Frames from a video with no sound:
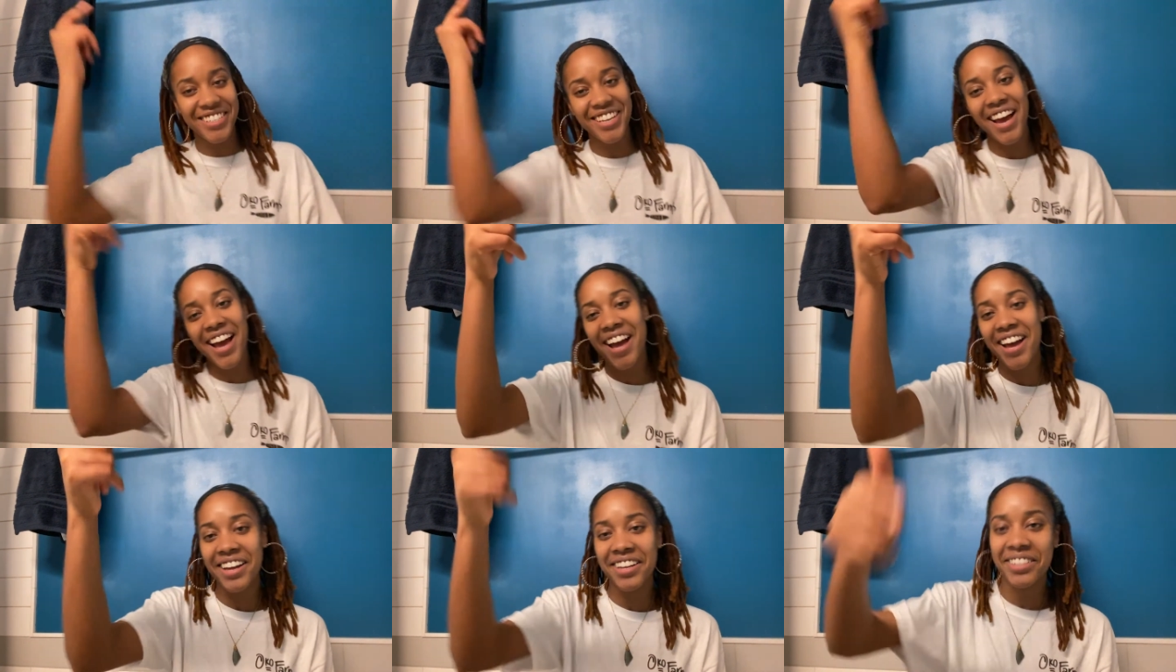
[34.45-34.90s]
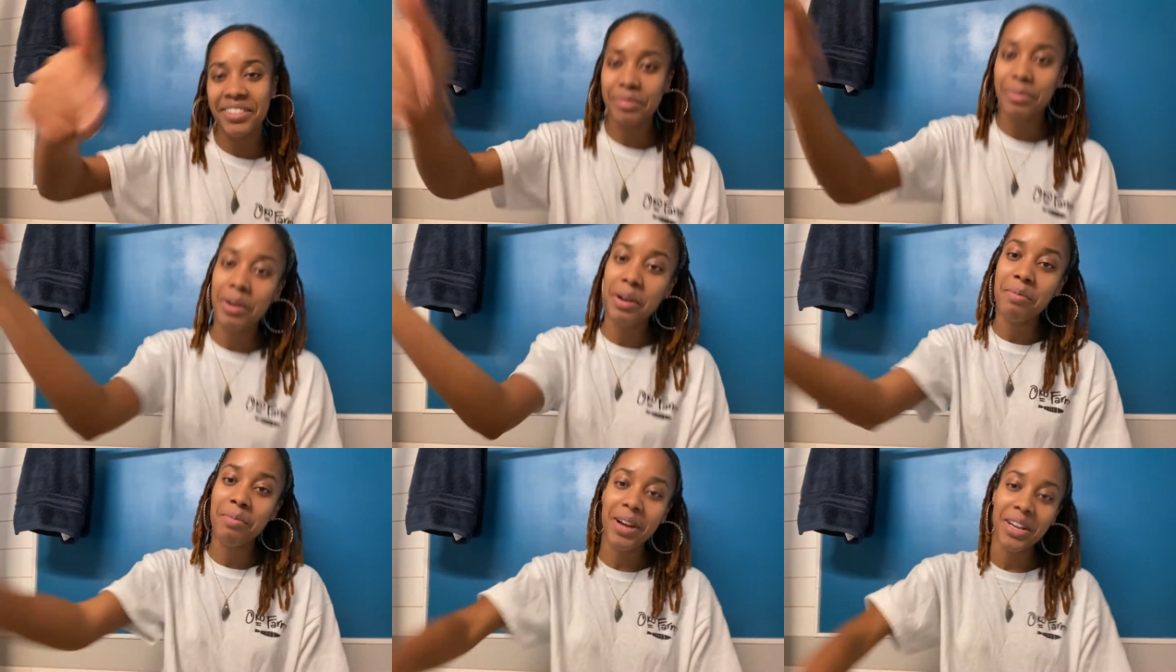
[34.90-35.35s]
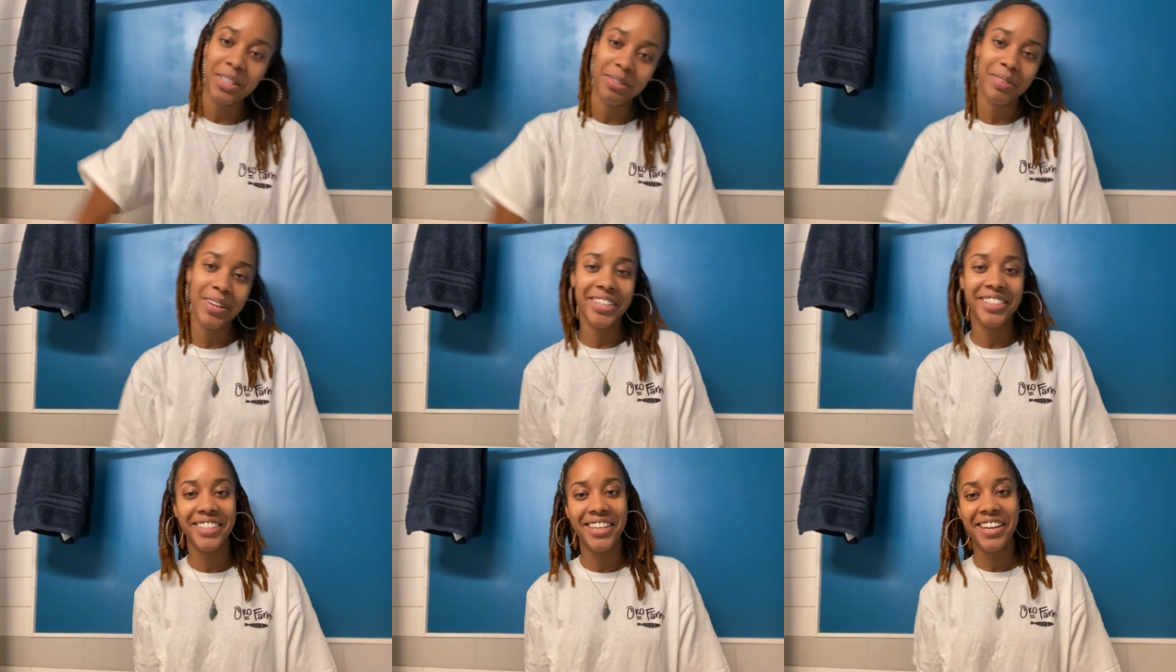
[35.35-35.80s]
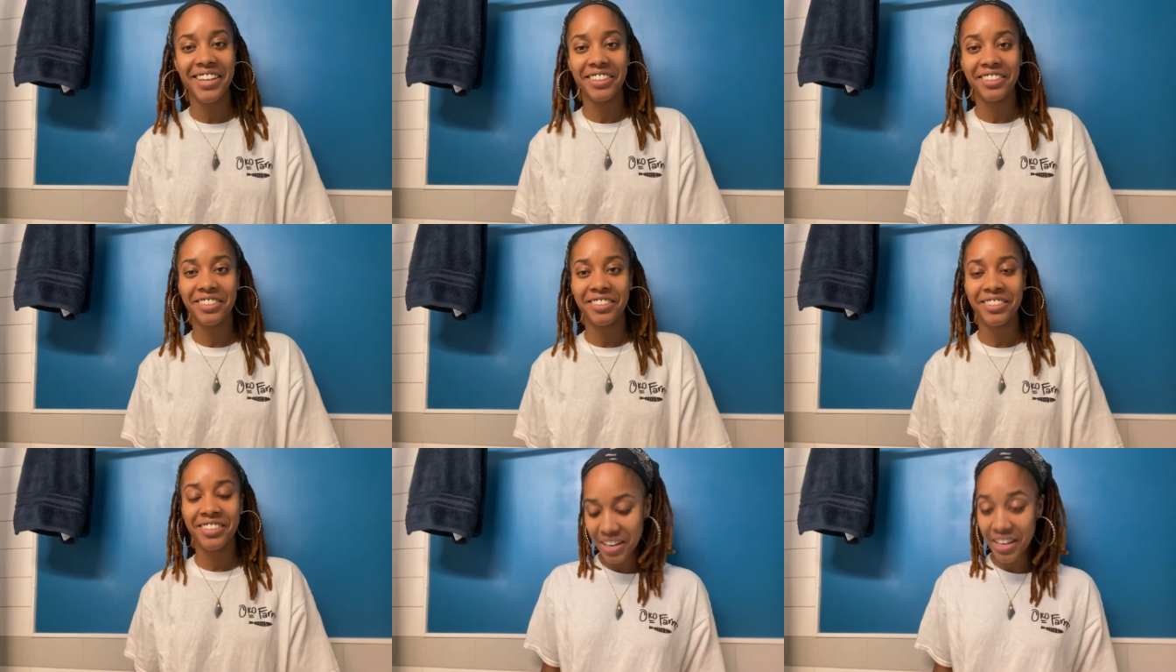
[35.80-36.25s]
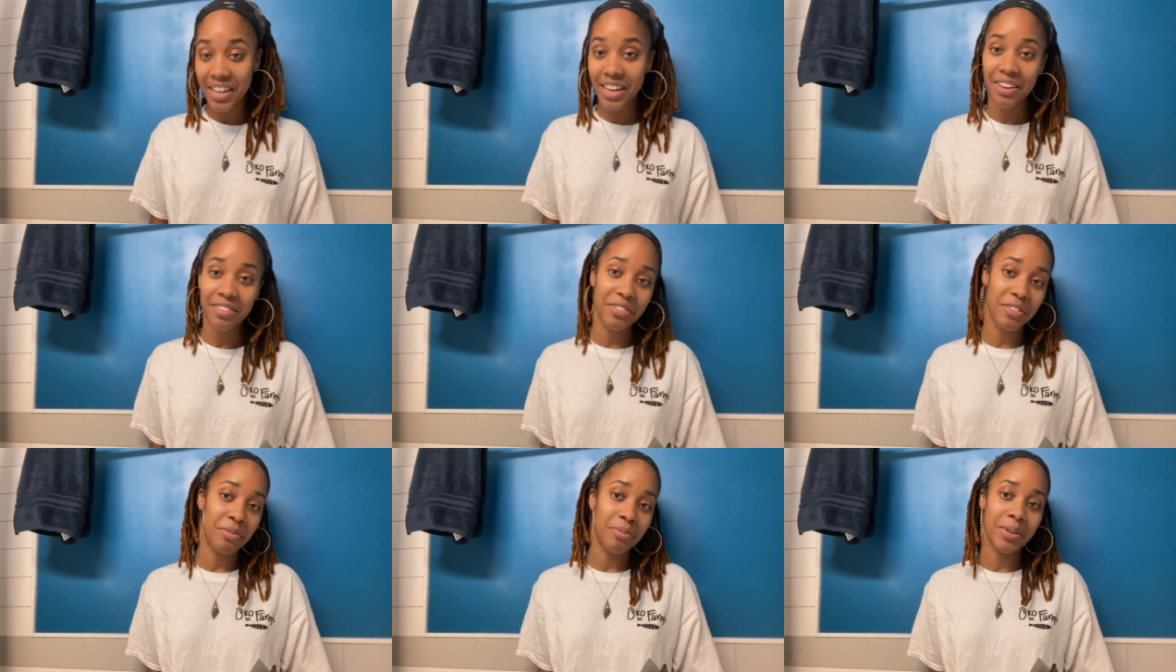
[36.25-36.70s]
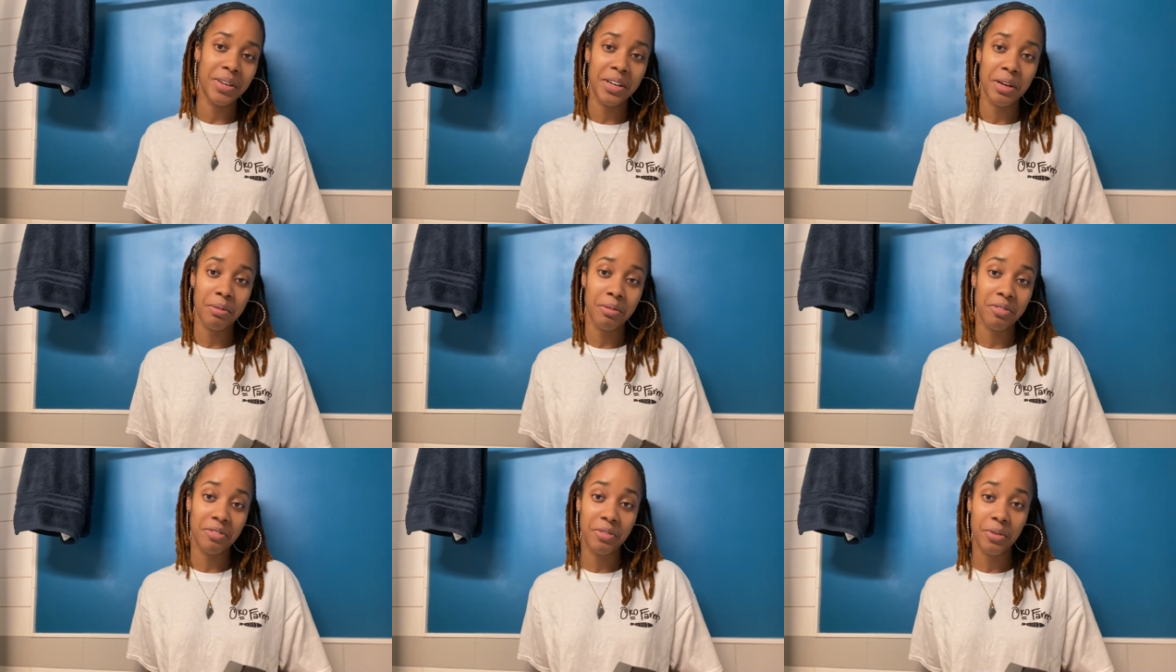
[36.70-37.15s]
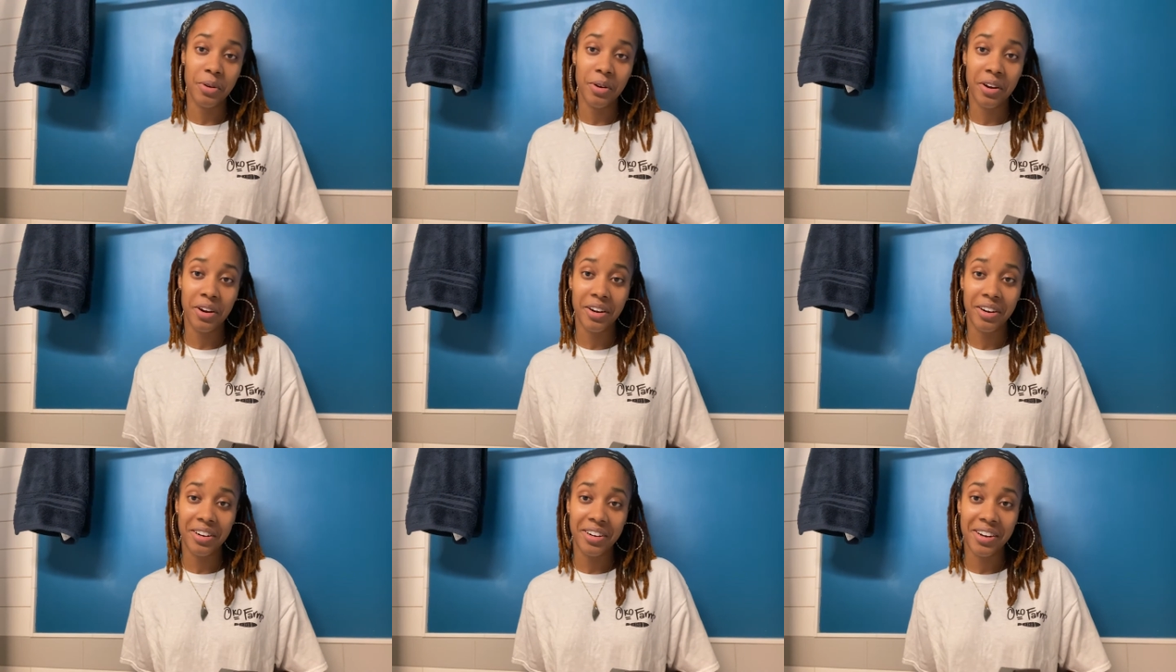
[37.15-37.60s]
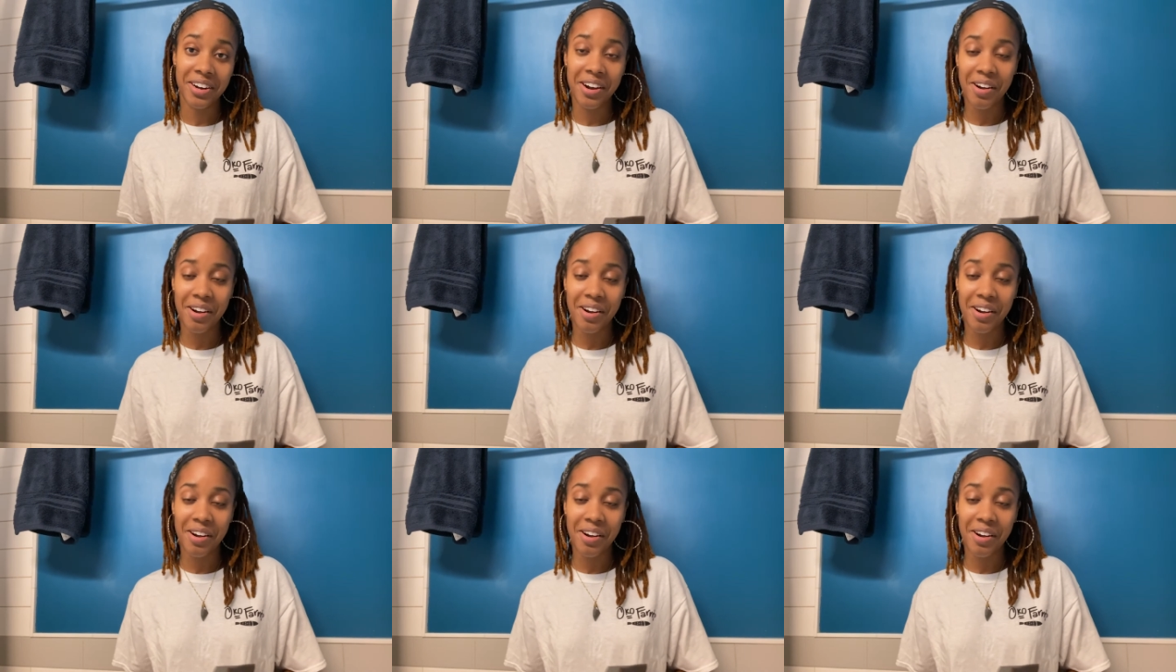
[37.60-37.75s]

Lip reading: Yes, welcome back to my channel. If you've been here before,